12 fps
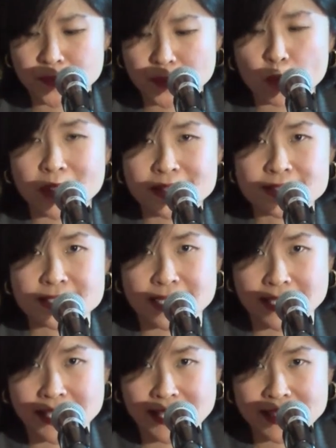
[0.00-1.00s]
Once a
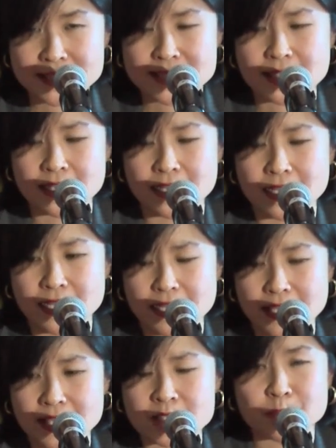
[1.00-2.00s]
case
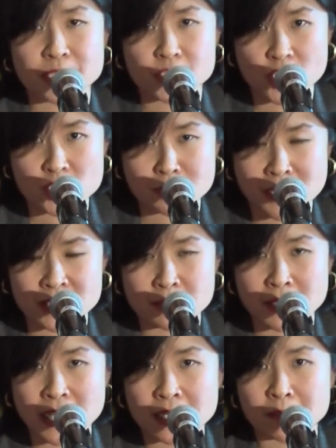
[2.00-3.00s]
is being judged by the
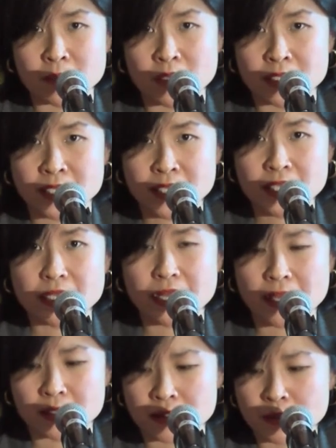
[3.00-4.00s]
appellate body
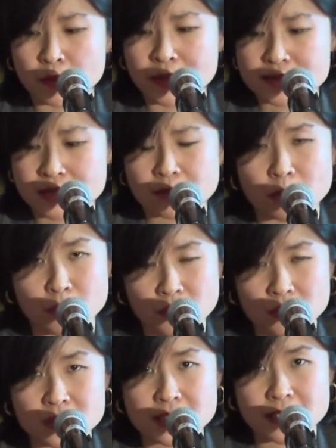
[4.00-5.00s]
and once a
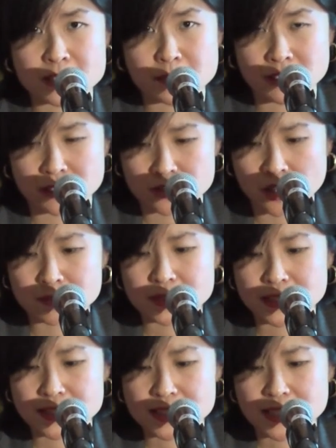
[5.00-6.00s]
report is being
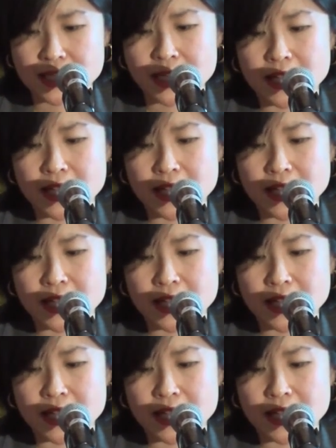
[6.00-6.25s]
adopted,